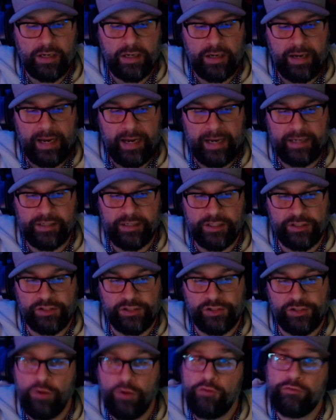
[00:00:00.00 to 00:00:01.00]
And it's
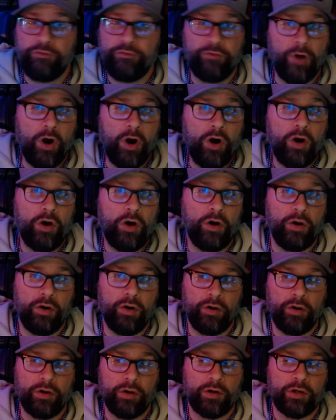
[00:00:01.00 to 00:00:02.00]
so
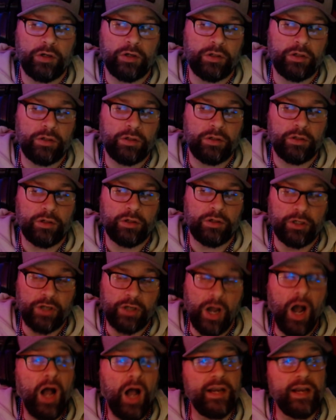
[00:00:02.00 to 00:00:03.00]
far
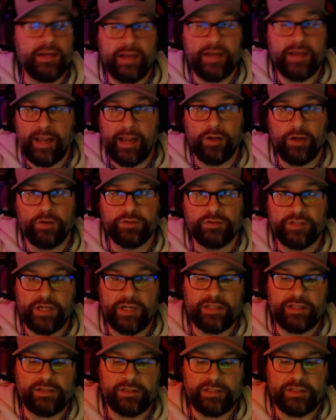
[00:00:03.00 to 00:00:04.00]
gone now that
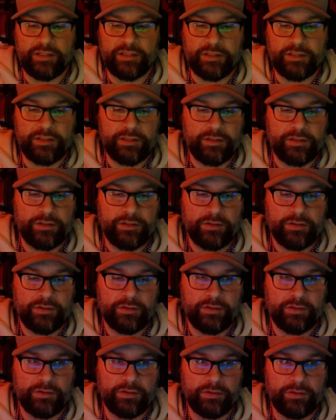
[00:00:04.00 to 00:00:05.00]
I think
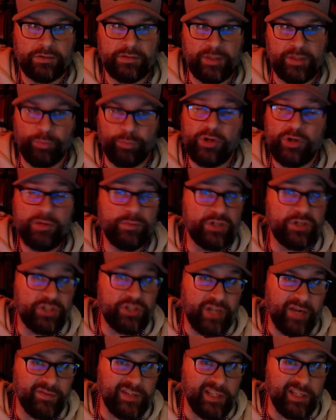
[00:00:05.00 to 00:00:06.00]
they pretty much
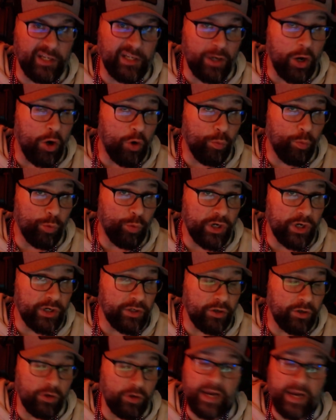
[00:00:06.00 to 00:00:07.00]
have to hit a home
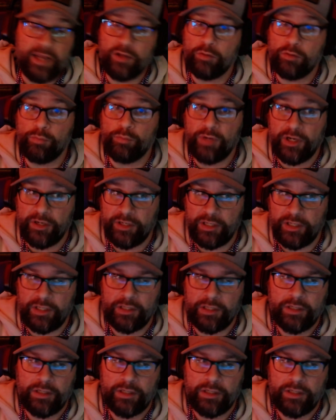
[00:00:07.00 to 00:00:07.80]
run or Hail Mary